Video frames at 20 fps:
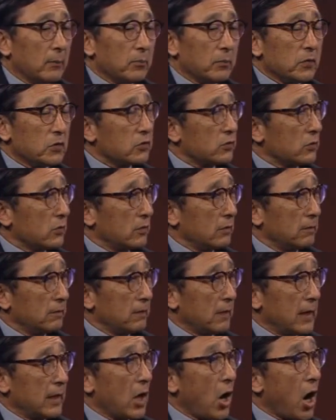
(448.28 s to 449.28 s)

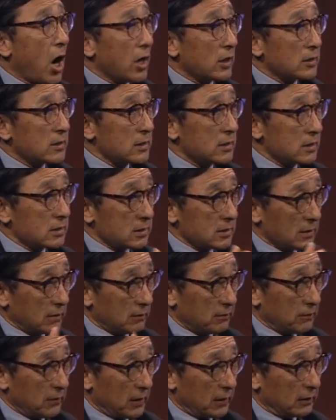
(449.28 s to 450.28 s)
certified
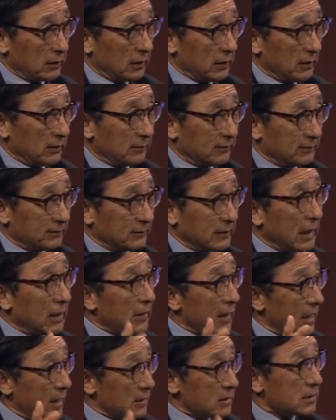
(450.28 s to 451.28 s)
autistic friendly. Now
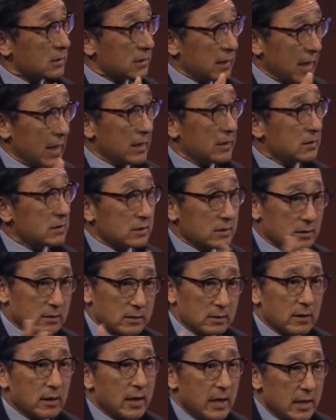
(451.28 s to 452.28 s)

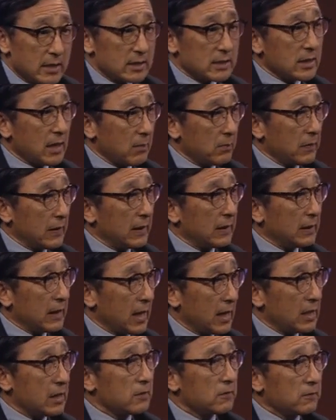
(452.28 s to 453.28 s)
that's something
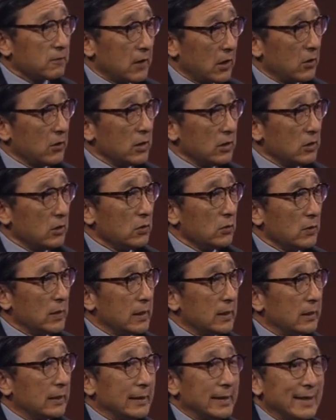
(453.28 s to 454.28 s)
that is very new
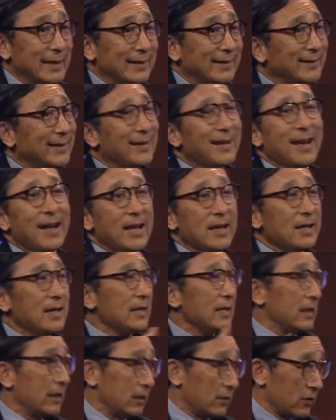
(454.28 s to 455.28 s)
in
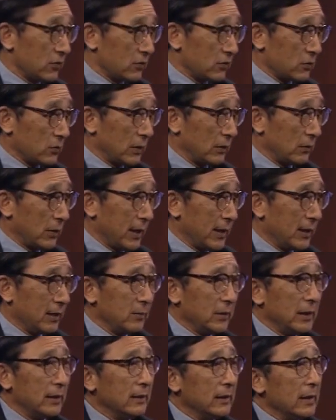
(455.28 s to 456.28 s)
any industry, right? I
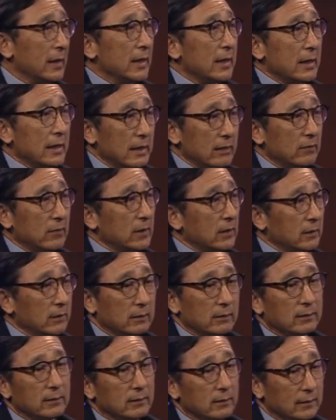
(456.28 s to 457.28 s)
mean,
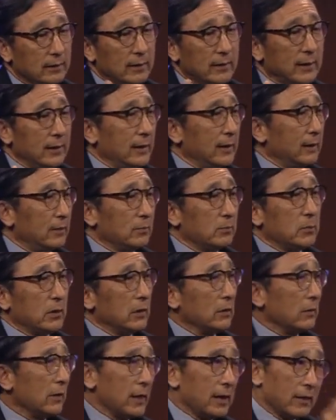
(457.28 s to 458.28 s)
even in
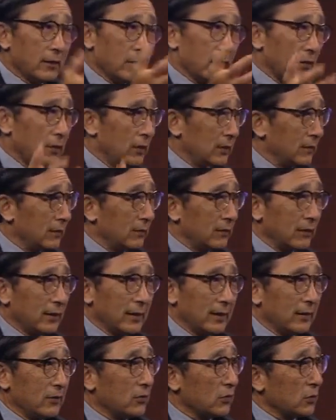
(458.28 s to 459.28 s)
buildings
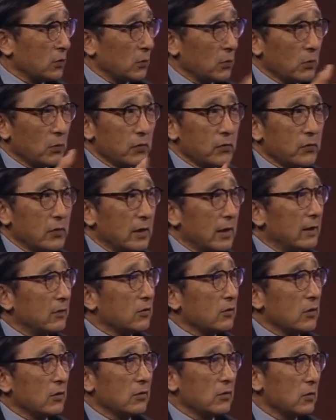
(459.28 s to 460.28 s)
and schools and
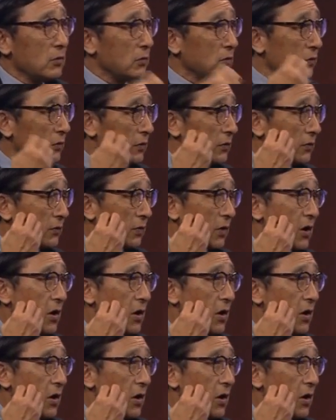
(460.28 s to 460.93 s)
institutions